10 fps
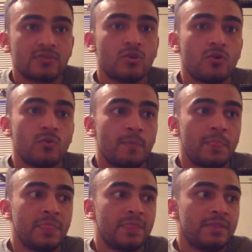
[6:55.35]
So
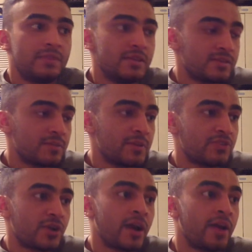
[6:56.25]
this
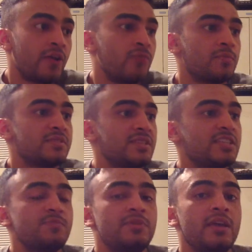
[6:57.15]
semester, I go from
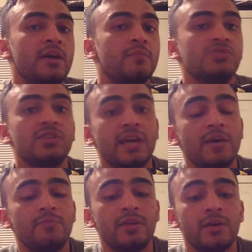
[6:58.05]
6 p.m. to
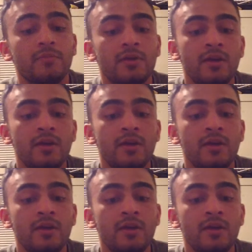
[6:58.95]
9 p.m.